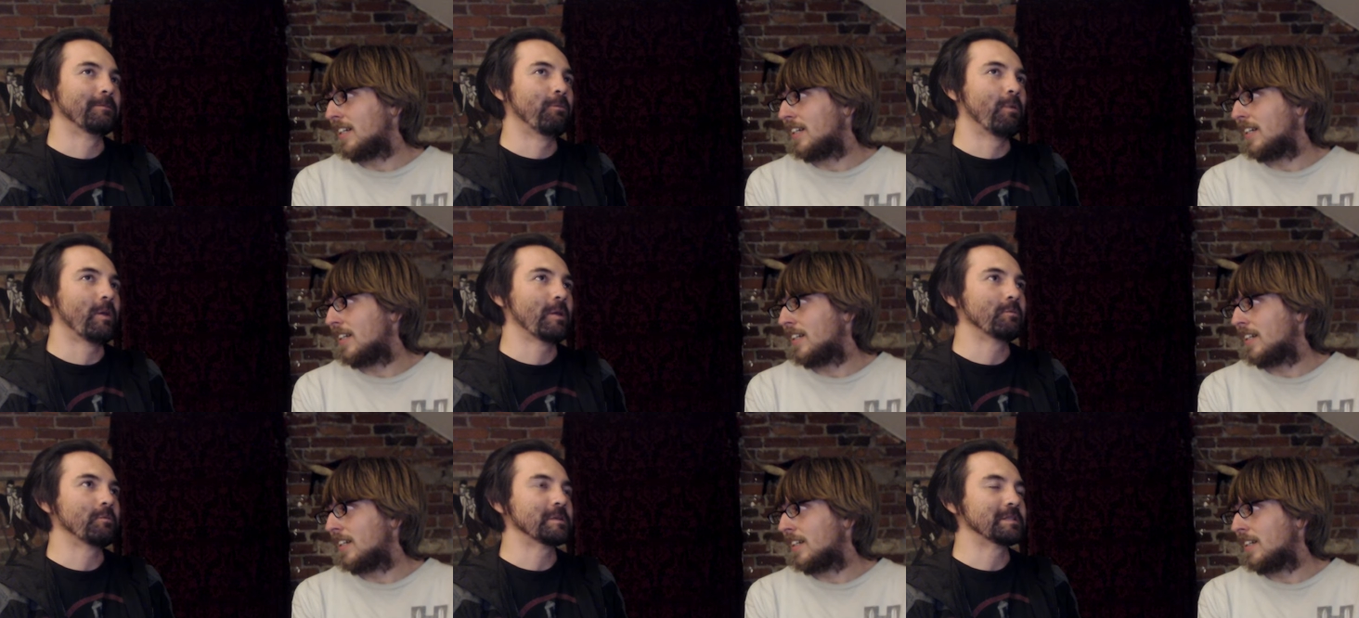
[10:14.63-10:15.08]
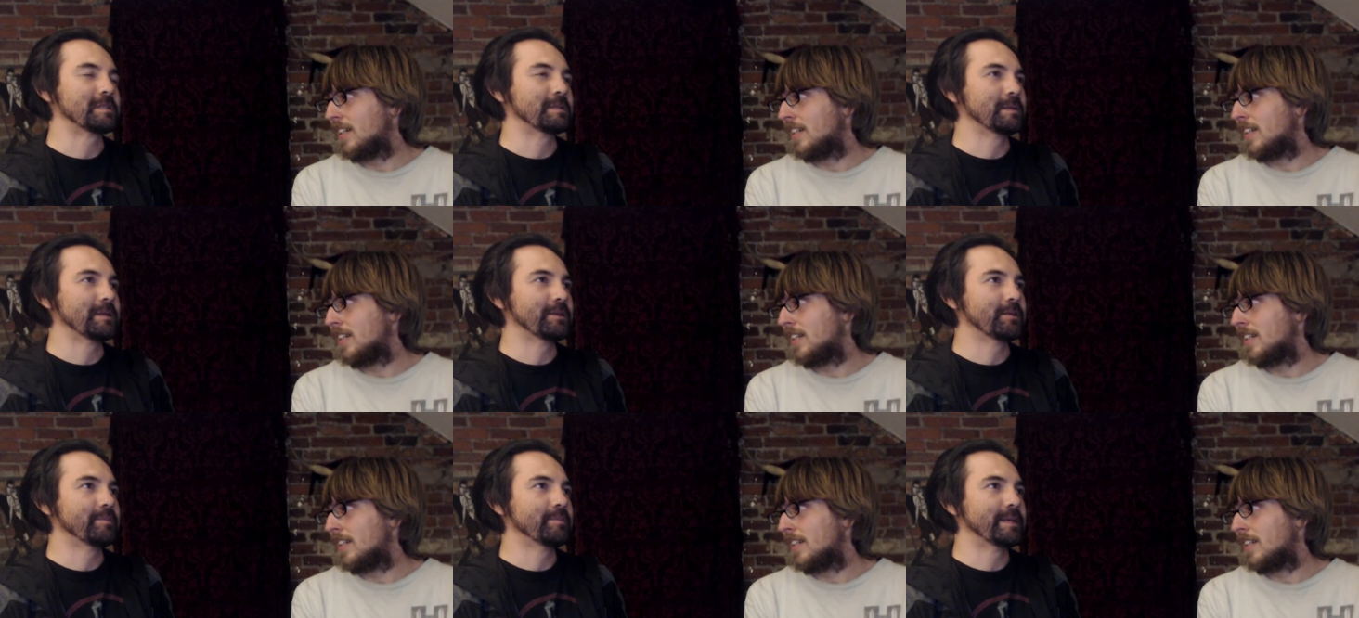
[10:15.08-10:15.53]
Speaker 1: one was a
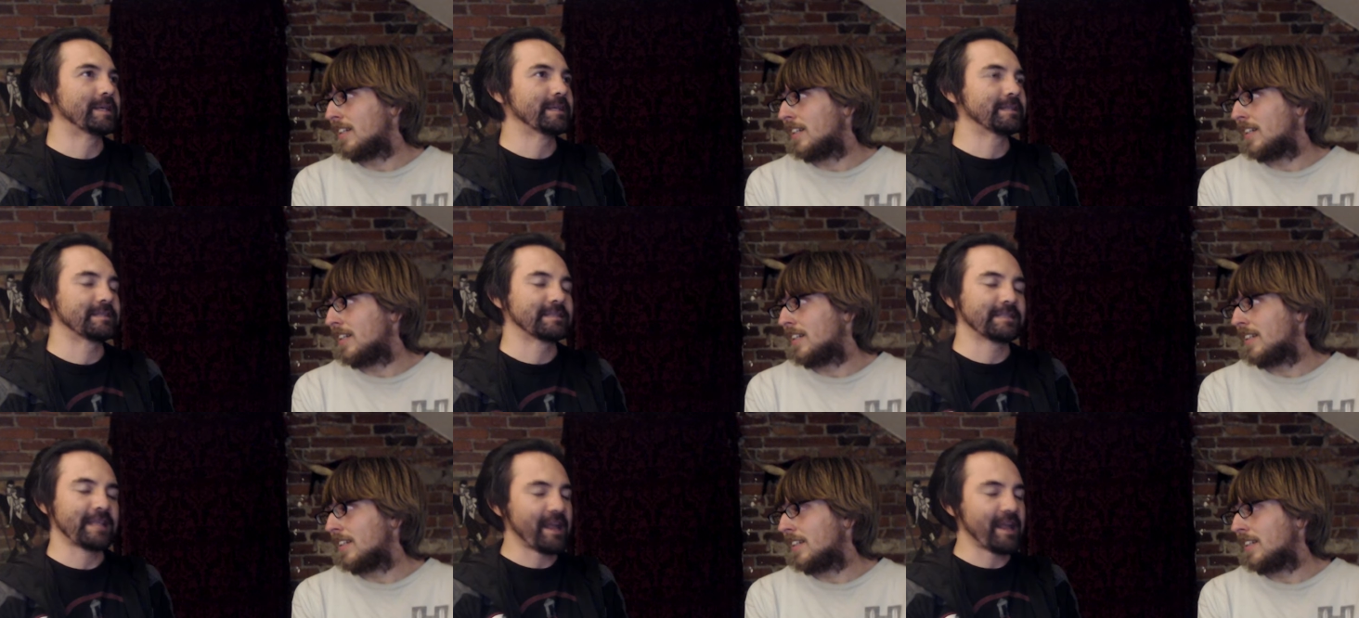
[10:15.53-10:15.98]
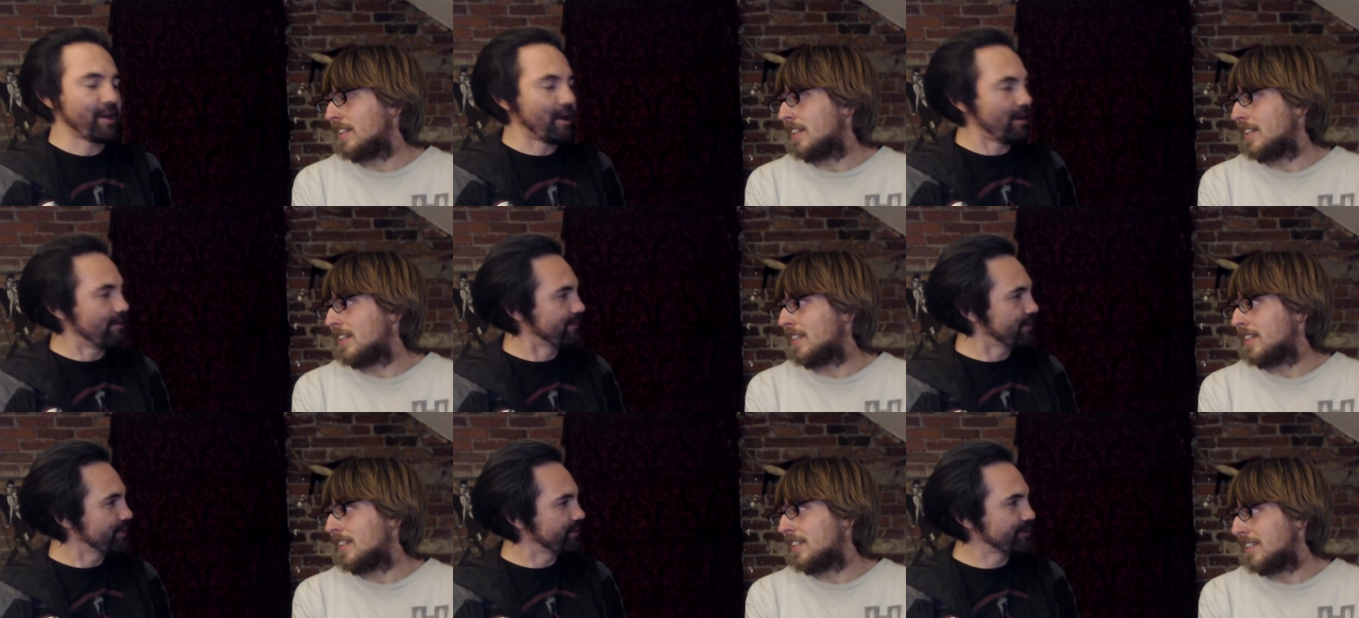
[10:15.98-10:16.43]
little bit
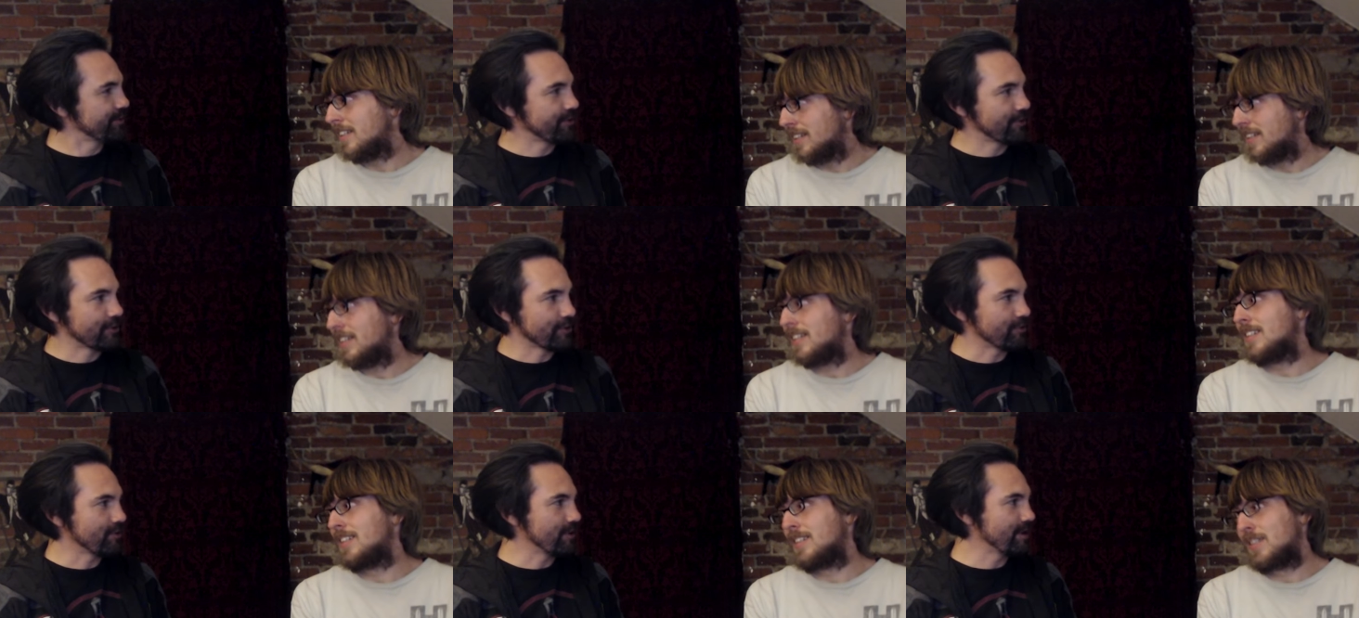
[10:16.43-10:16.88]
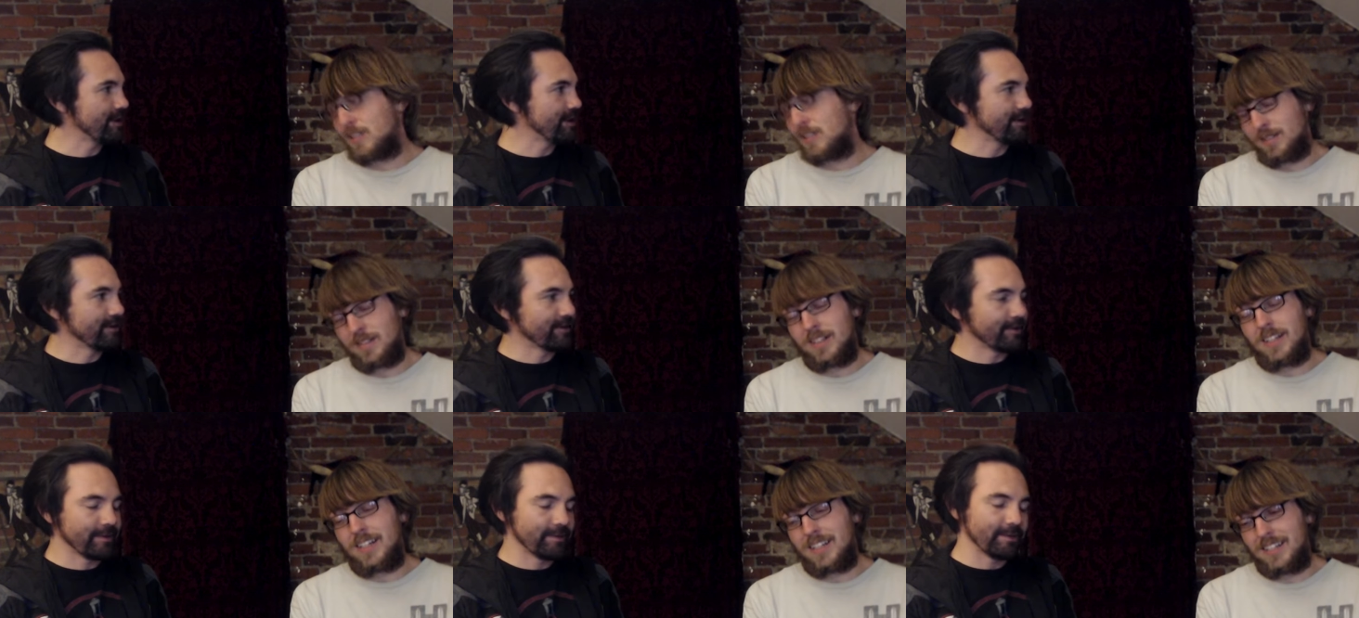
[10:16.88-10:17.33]
standoffish, right?
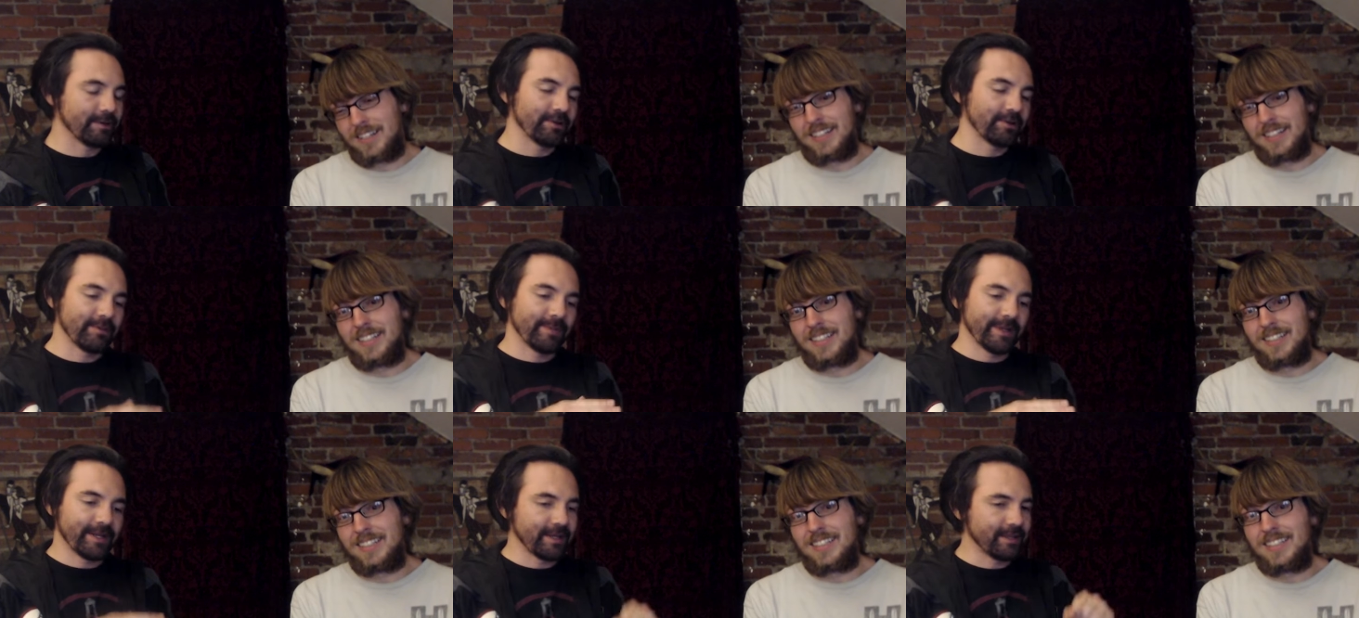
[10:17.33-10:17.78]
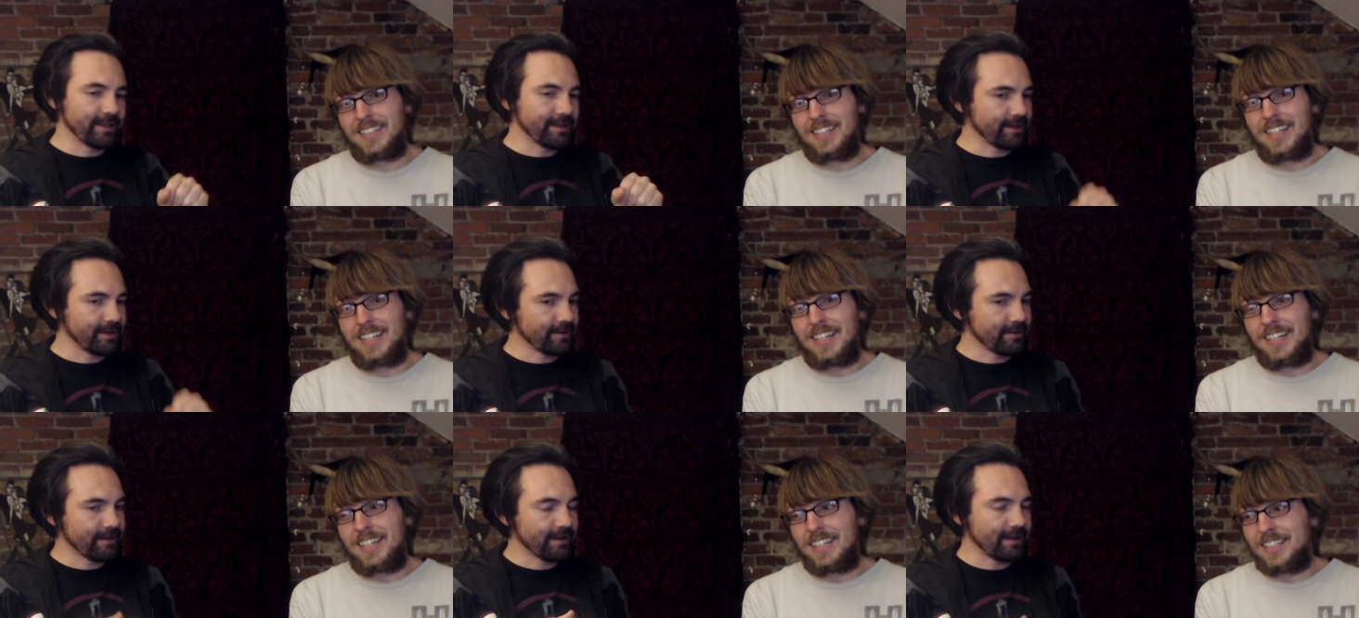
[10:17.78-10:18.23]
A little, a little bit in
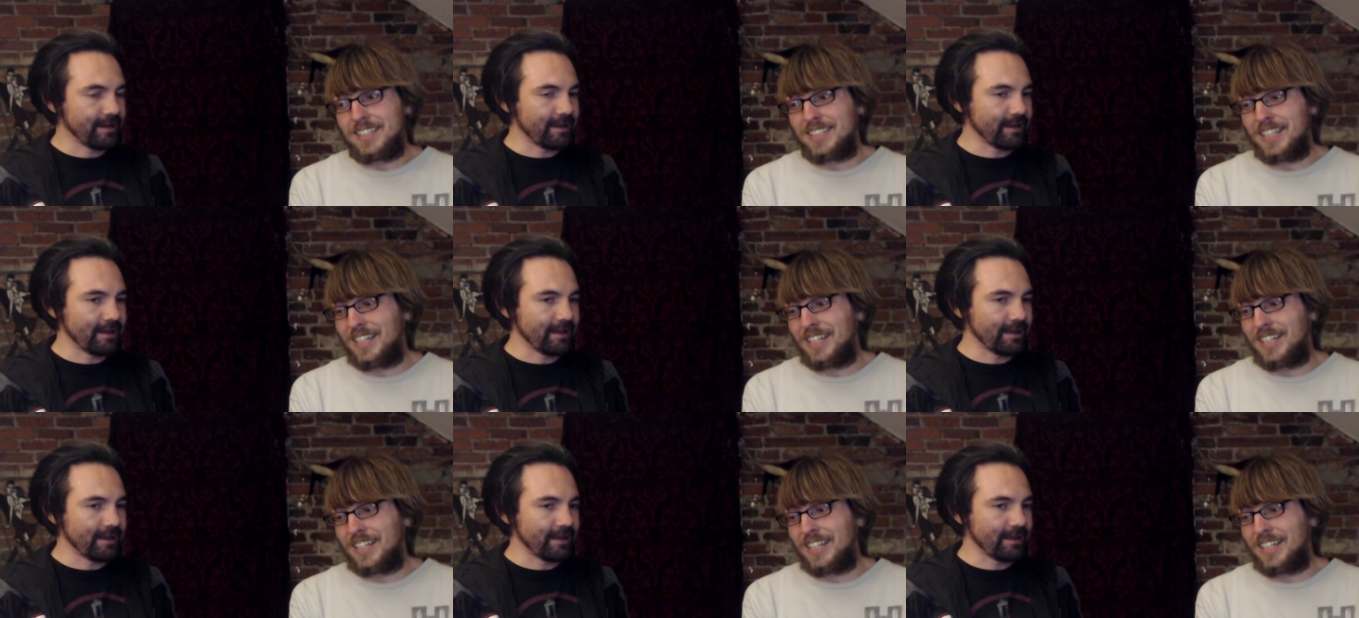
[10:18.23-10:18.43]
there.